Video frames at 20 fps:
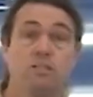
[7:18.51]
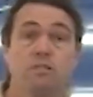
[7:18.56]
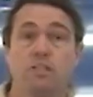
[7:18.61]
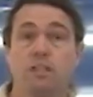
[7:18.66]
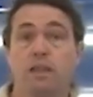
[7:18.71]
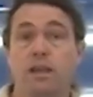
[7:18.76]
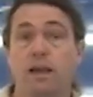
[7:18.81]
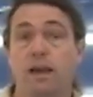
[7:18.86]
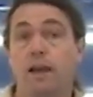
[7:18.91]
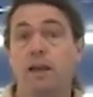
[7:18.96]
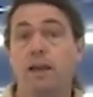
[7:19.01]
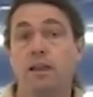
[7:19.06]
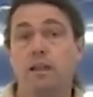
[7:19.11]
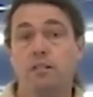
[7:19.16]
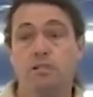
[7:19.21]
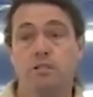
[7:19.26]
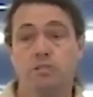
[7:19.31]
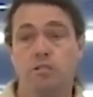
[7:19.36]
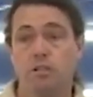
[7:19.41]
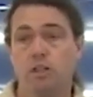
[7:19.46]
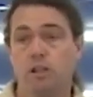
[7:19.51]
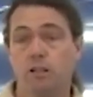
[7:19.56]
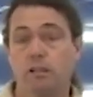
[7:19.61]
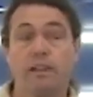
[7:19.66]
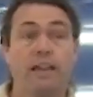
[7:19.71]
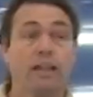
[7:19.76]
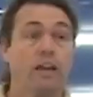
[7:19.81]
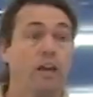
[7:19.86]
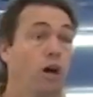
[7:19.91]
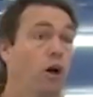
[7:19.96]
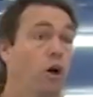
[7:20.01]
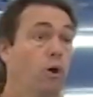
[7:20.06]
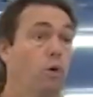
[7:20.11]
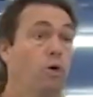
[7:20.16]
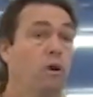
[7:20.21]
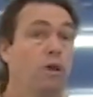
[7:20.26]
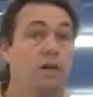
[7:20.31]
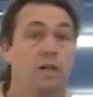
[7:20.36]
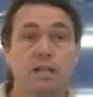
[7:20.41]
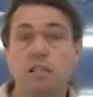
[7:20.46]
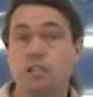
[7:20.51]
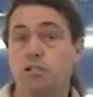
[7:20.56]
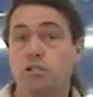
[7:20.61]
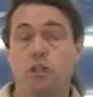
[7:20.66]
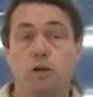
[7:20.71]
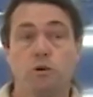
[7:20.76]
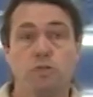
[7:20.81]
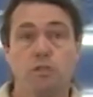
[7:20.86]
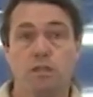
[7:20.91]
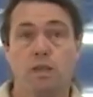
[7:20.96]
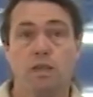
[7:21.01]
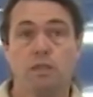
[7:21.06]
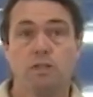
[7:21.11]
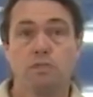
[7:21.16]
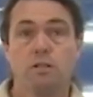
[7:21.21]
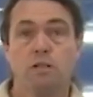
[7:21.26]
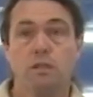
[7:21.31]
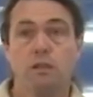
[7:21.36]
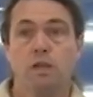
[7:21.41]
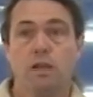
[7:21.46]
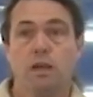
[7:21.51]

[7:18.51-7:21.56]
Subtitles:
does the dog let go? Each of those things.